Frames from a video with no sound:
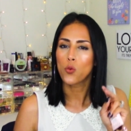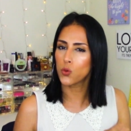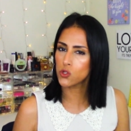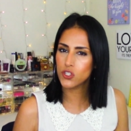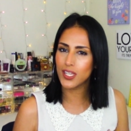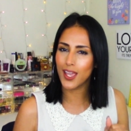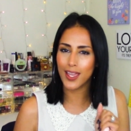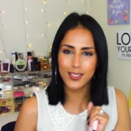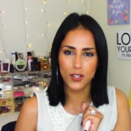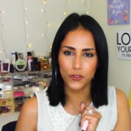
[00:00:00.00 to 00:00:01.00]
we'll see
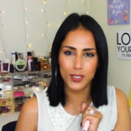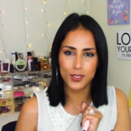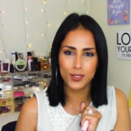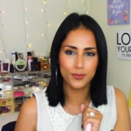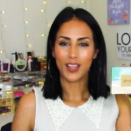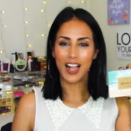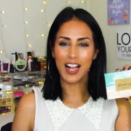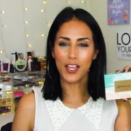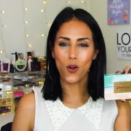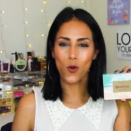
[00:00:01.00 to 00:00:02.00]
a difference.
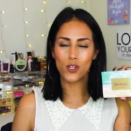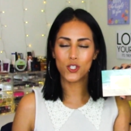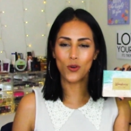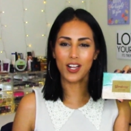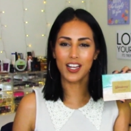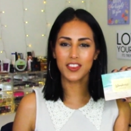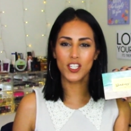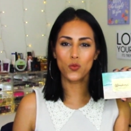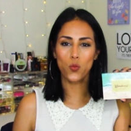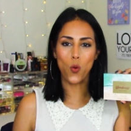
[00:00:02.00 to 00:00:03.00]
I also got
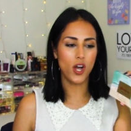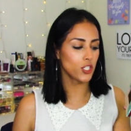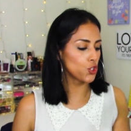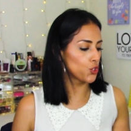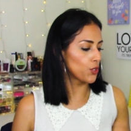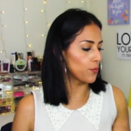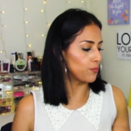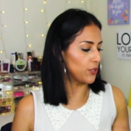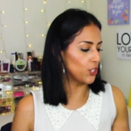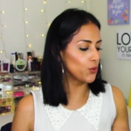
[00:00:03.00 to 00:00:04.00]
the
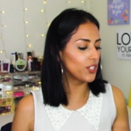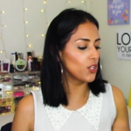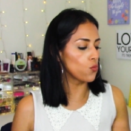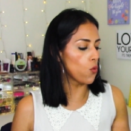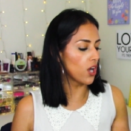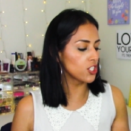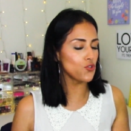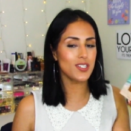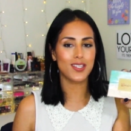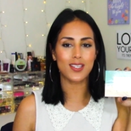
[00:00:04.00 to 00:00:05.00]
Wander Beauty
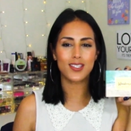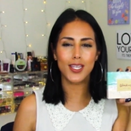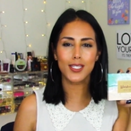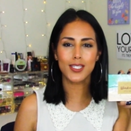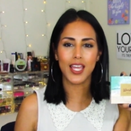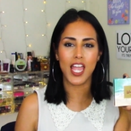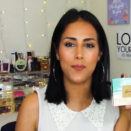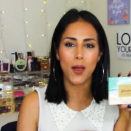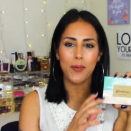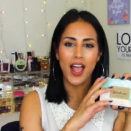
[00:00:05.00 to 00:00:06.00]
Wondrous
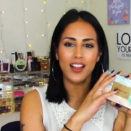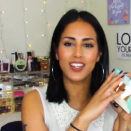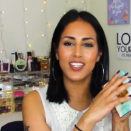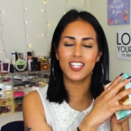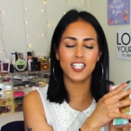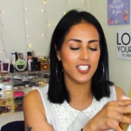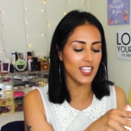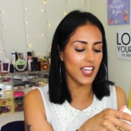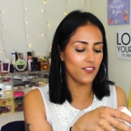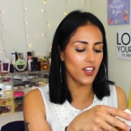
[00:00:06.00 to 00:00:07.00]
Seascape palette. It is
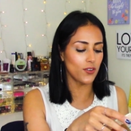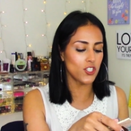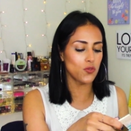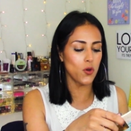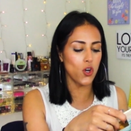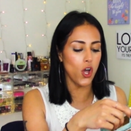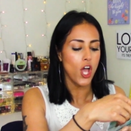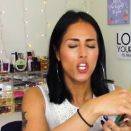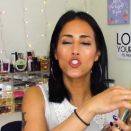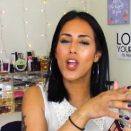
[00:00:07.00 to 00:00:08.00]
a very small,
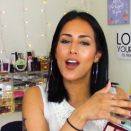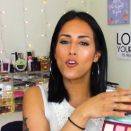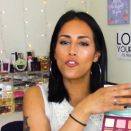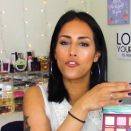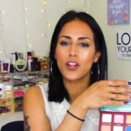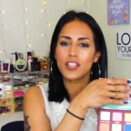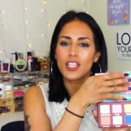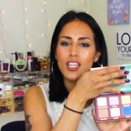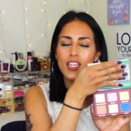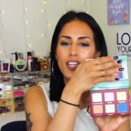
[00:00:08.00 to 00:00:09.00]

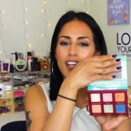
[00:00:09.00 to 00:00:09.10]
travel-friendly